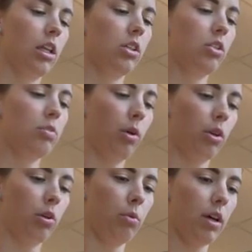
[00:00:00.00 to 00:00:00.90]

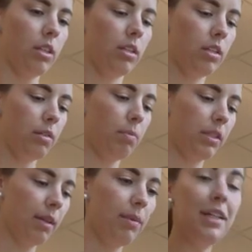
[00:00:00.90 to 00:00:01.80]
smaller ones. But
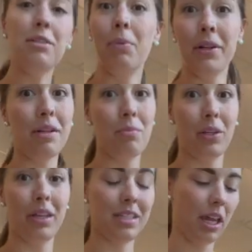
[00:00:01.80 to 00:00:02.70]
some of these books I'm
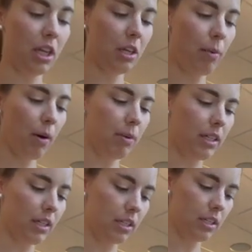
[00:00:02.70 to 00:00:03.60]
really excited about
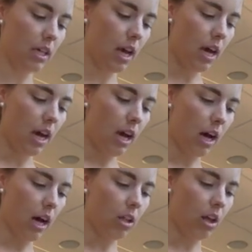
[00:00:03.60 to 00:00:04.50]
because
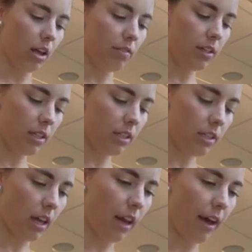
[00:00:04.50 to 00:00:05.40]
a lot of these
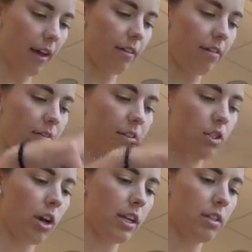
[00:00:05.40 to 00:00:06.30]
I have
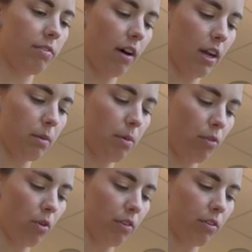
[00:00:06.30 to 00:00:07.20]
tried to find
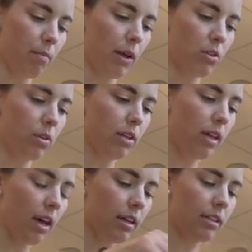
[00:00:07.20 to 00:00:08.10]
before for mentor
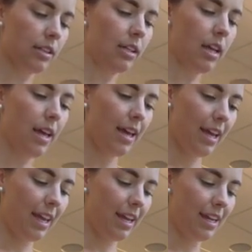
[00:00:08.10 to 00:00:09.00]
texts
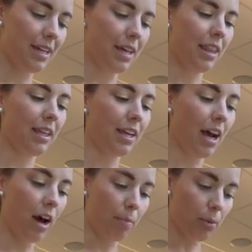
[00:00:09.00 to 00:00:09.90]
in the
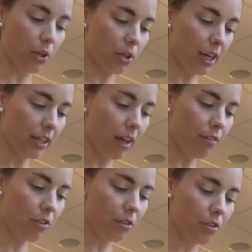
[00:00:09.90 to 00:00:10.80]
upper grade
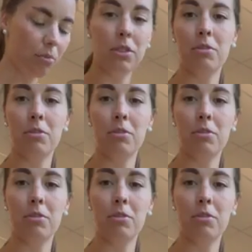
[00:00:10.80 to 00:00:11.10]
levels, which